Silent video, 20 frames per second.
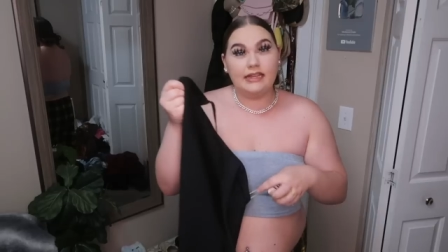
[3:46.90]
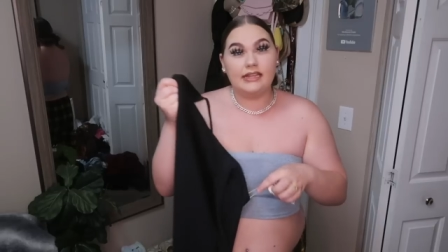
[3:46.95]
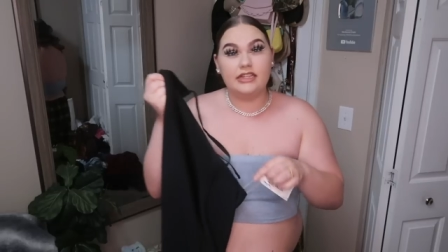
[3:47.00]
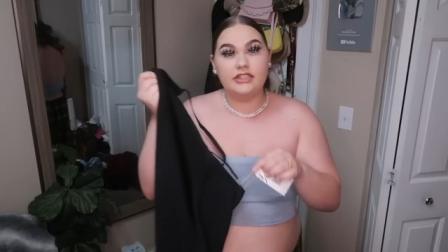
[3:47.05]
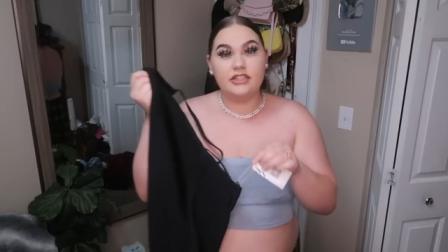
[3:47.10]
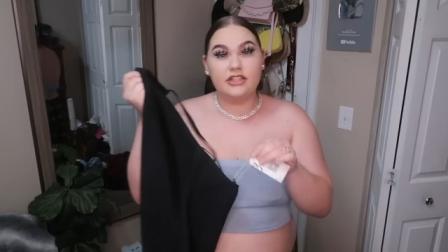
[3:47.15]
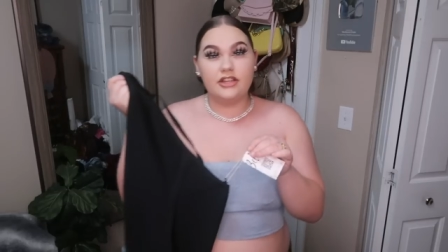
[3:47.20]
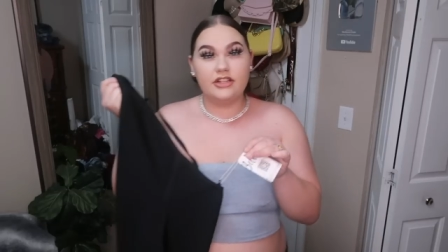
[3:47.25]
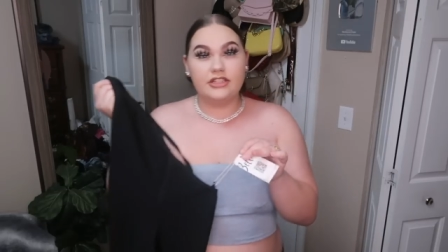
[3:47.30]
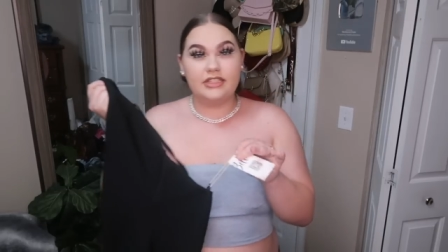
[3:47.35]
And
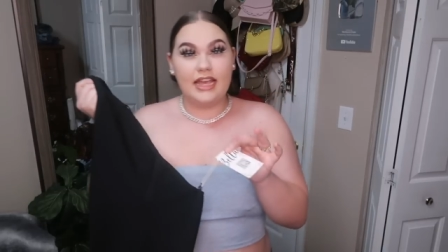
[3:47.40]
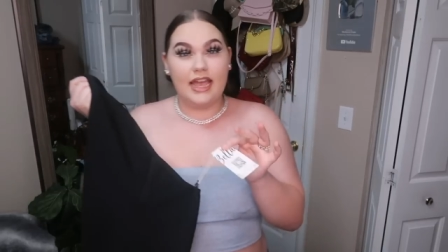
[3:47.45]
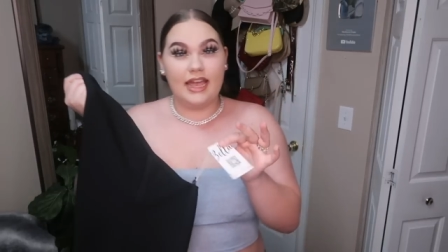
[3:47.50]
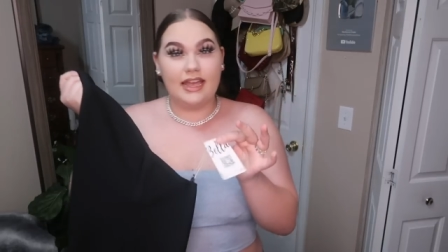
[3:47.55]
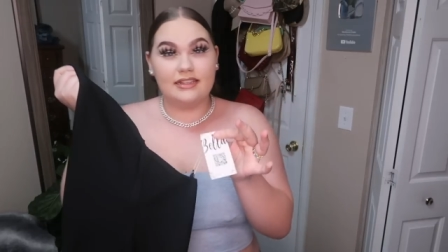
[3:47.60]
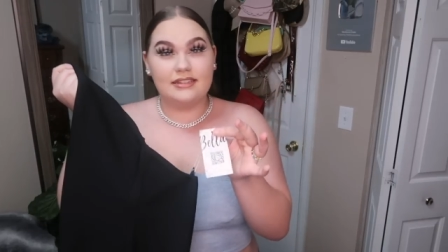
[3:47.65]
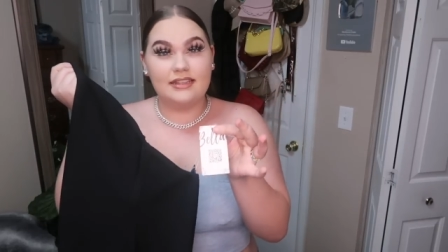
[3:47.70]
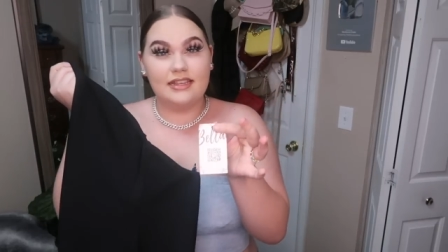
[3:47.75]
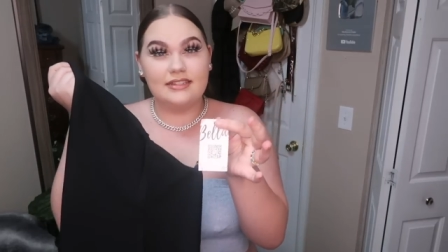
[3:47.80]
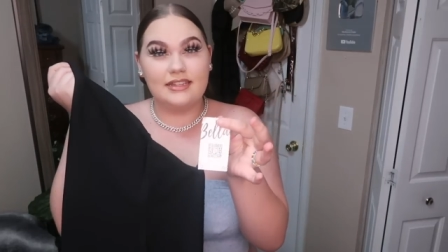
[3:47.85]
each of their
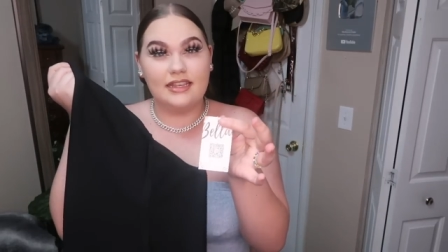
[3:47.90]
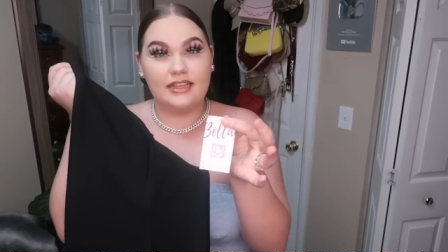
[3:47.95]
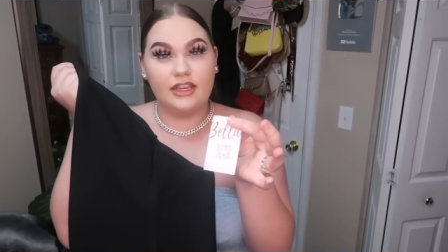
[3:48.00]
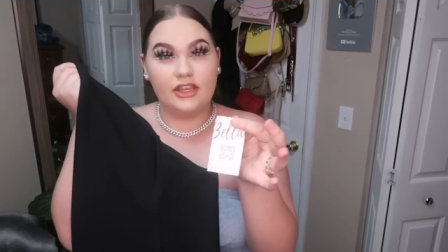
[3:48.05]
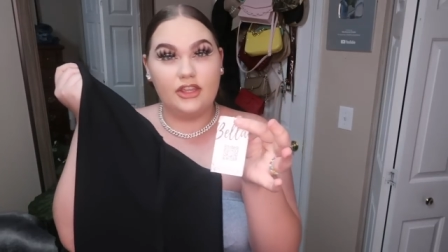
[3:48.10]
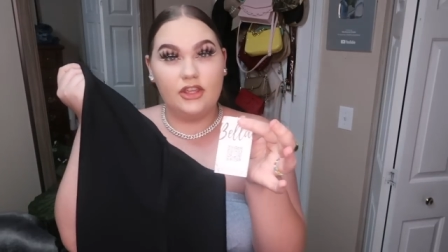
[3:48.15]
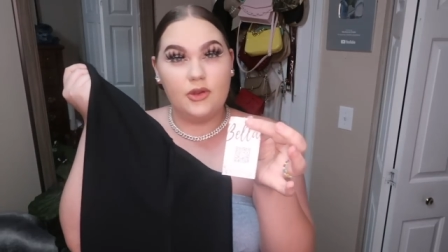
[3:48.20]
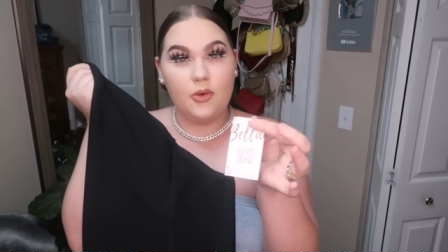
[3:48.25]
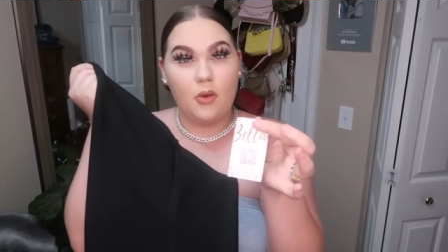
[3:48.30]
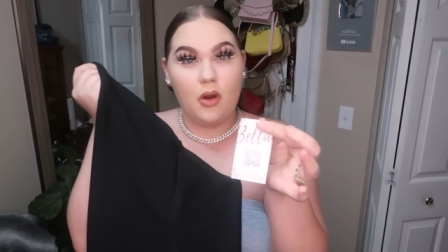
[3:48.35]
tags has like a
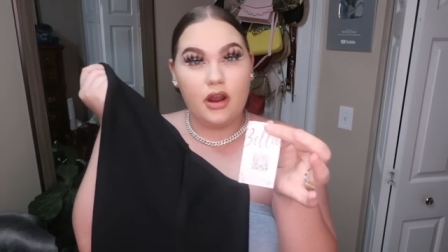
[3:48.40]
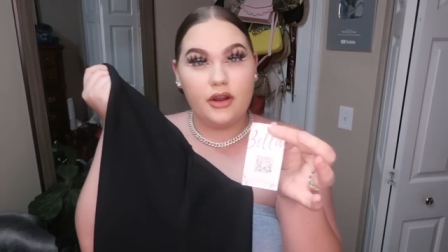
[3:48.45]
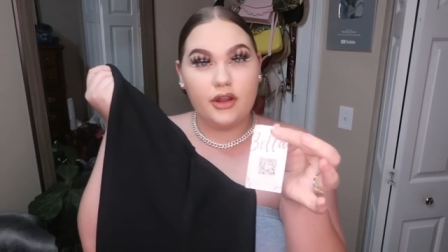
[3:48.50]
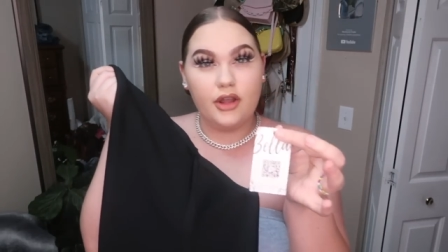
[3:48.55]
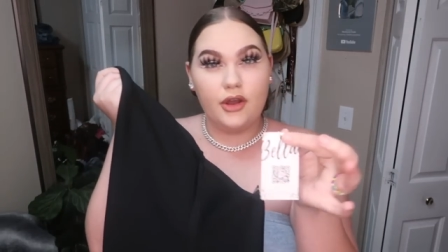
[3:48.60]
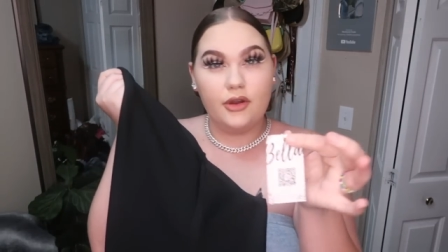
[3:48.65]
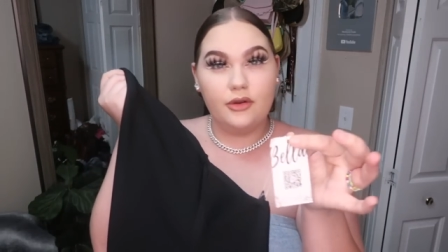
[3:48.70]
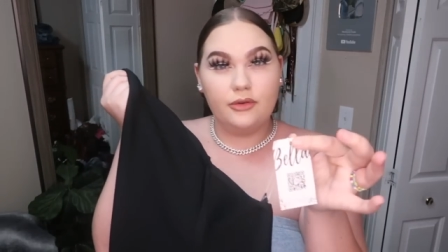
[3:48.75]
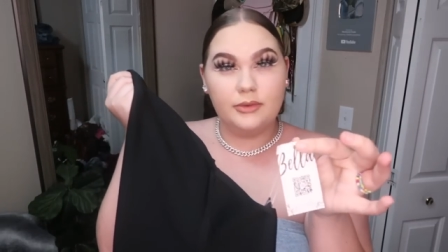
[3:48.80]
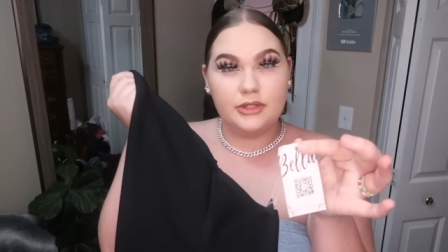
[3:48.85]
QR
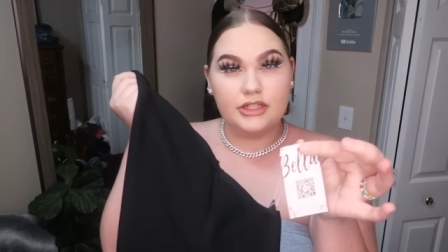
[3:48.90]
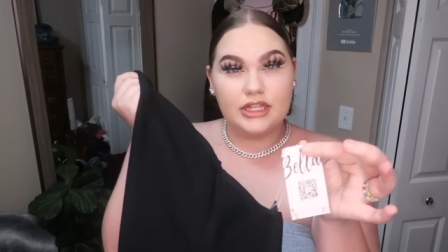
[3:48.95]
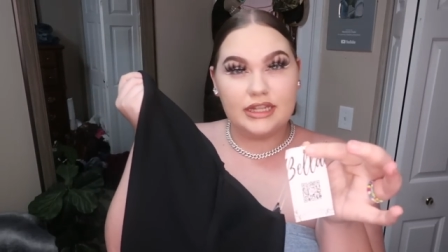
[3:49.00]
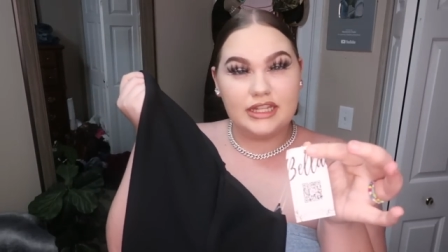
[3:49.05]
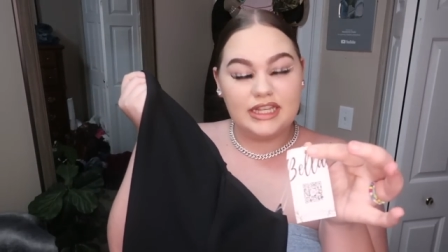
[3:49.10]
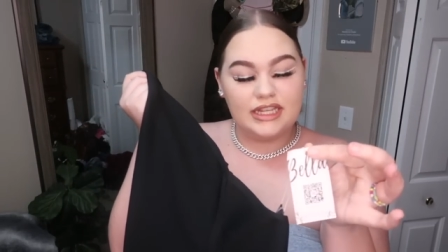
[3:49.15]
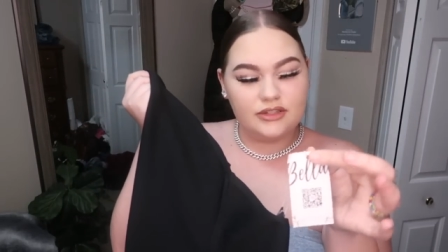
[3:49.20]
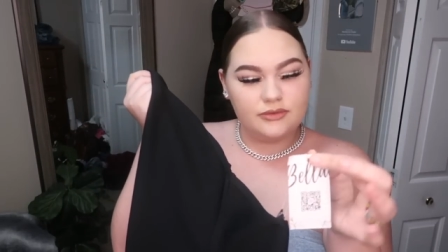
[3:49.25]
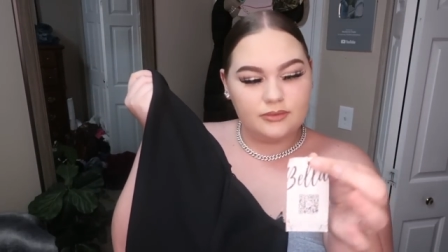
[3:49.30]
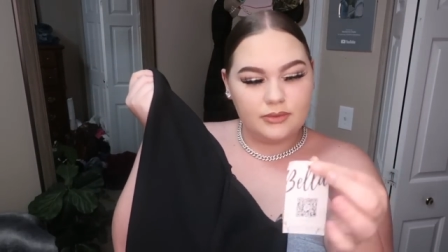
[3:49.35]
code, which I
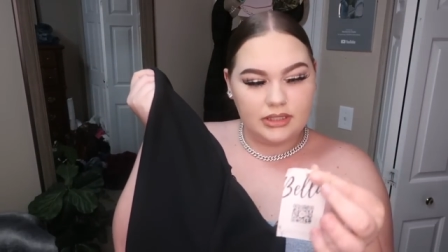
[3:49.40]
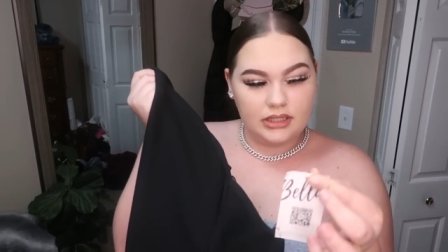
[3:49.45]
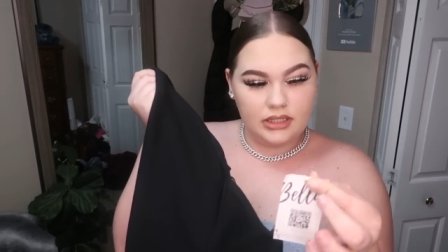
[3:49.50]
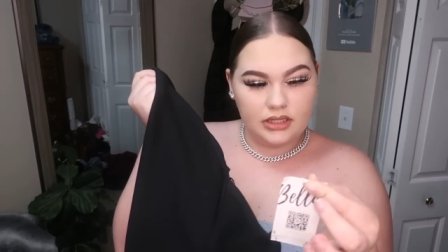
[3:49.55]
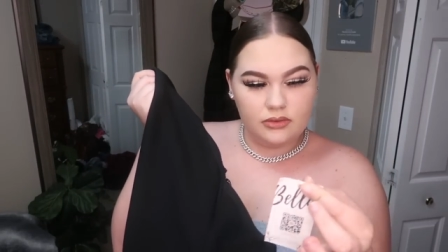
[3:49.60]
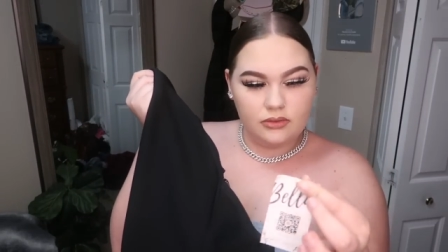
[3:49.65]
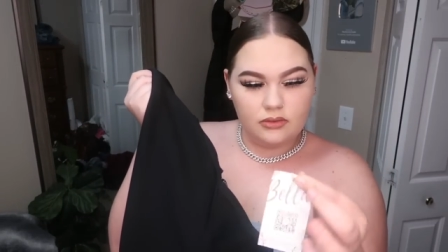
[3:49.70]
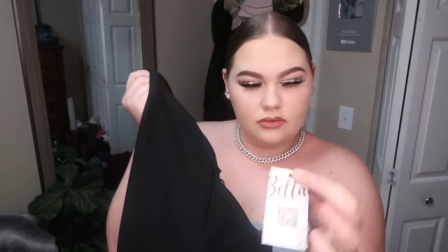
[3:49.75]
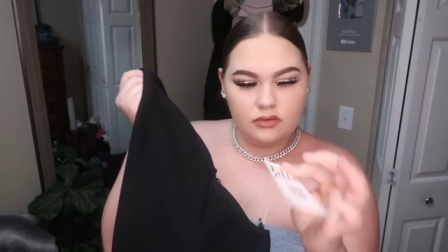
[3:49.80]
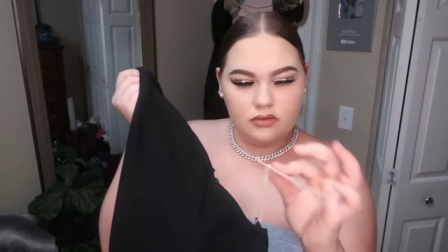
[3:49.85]
think is really
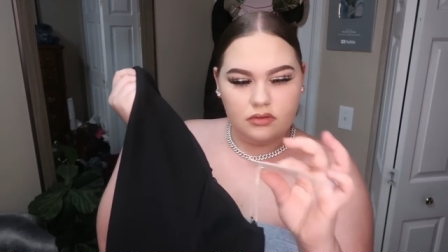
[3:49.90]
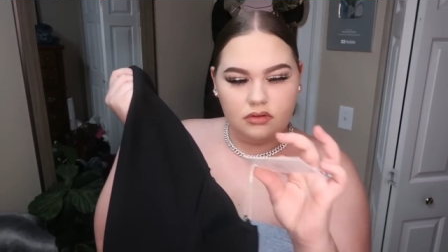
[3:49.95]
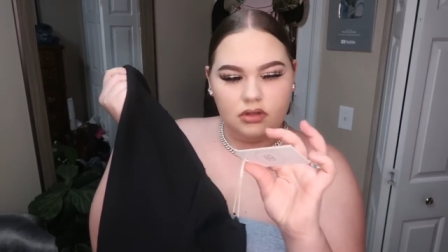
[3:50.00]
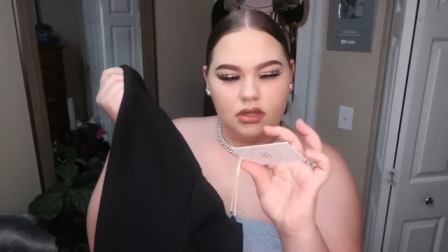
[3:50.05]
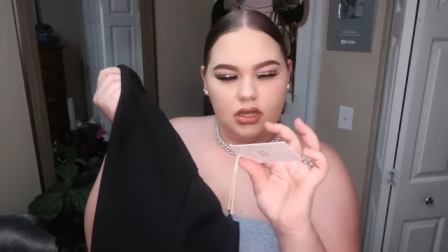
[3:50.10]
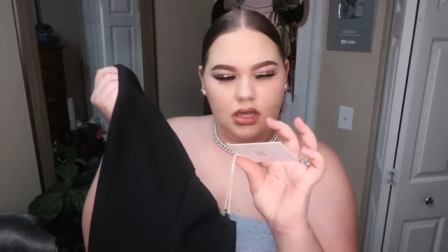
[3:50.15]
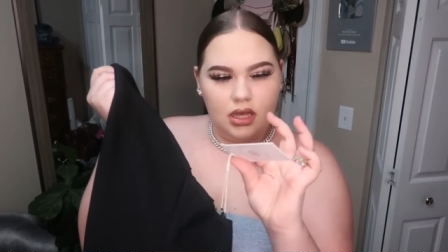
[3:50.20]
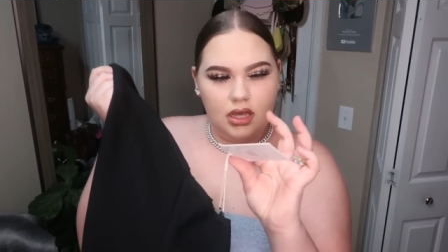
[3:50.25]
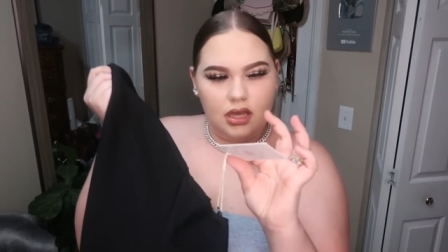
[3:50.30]
cool.